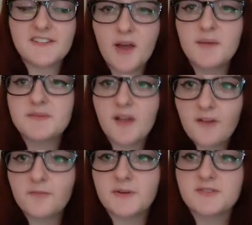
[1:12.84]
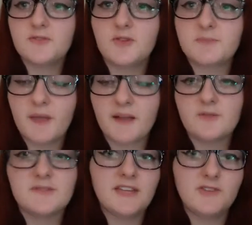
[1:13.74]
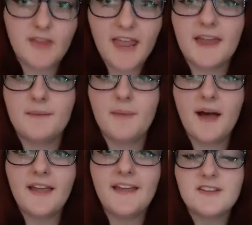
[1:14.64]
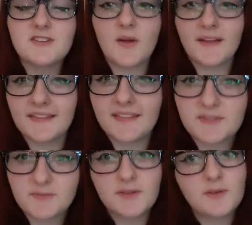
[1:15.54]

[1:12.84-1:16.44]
types of bristlenose plecos that you can buy, so I think that's a really